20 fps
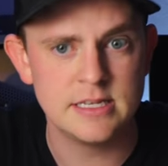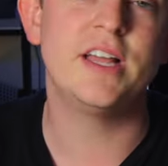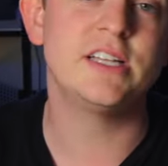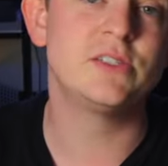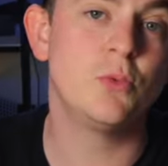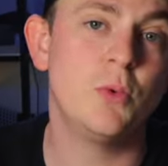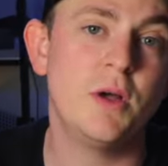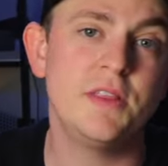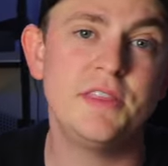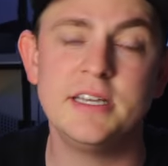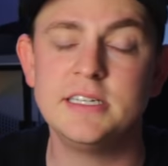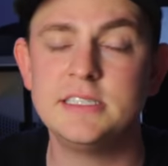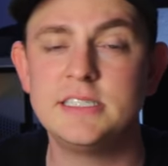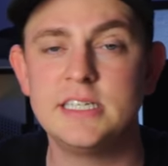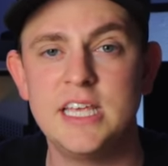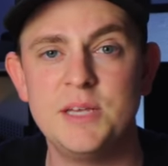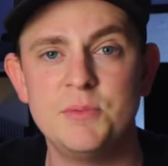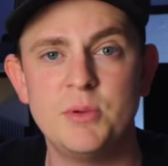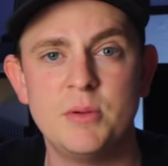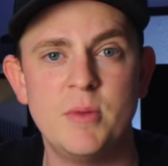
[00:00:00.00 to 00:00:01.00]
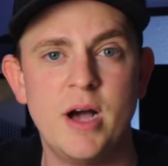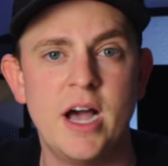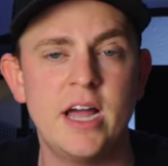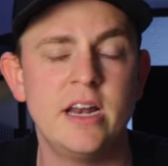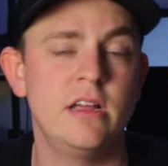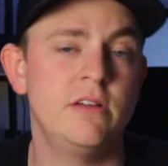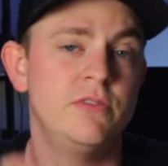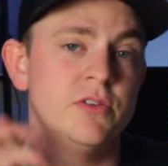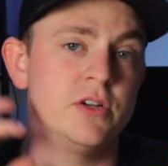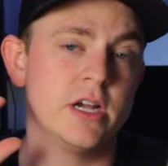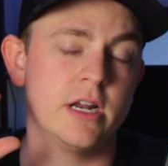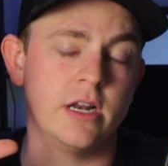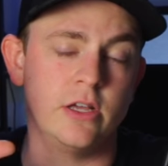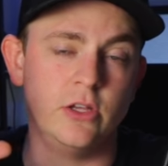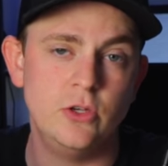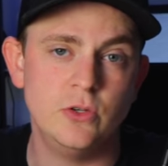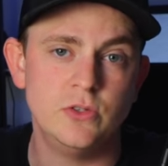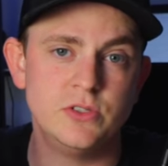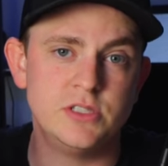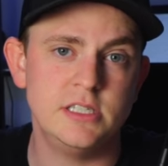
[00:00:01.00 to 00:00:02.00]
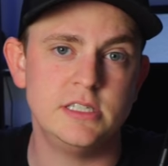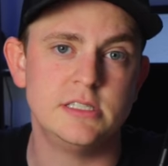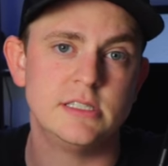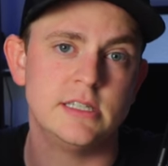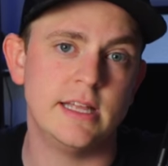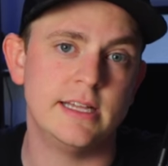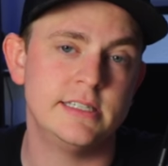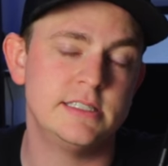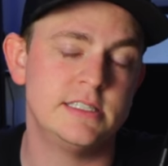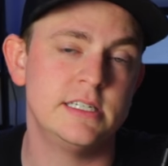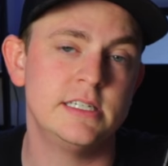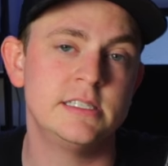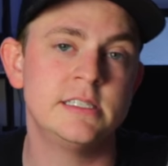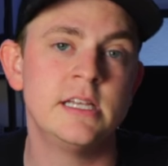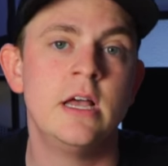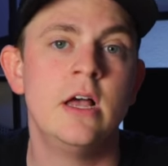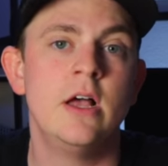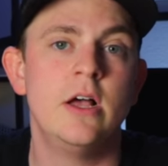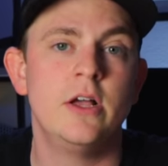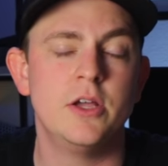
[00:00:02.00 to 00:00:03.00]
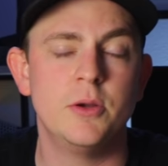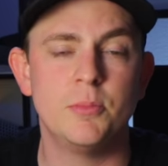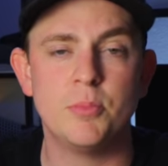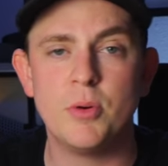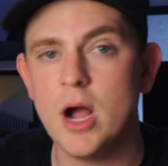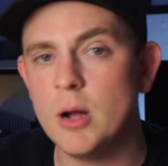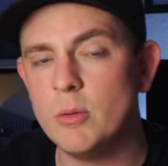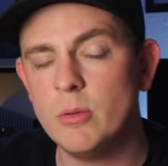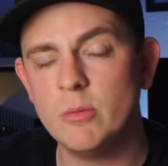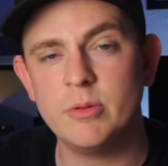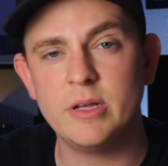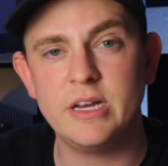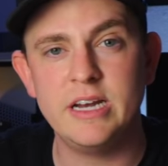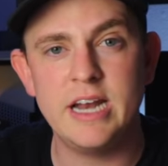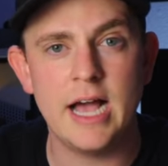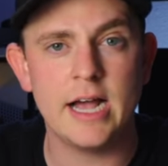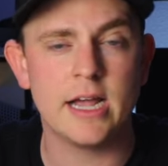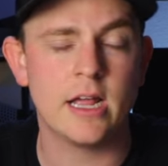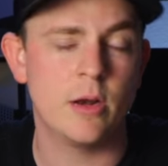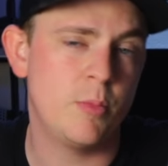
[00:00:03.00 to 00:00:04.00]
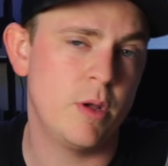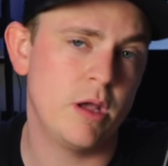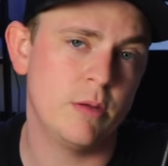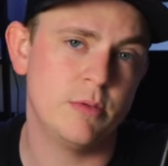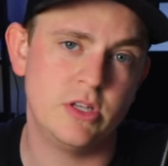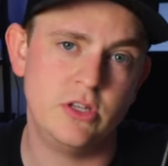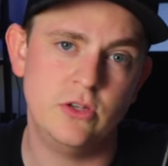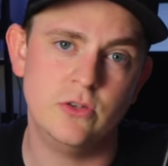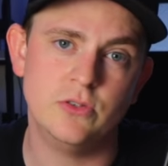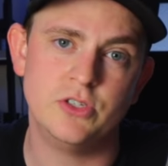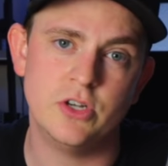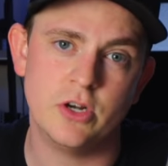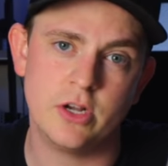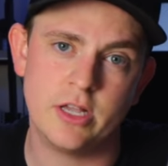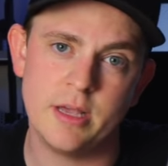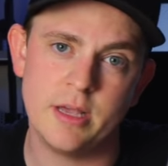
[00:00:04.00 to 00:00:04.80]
That's one thing to keep in mind. If you're gonna use these lenses, you're probably not gonna be able to use your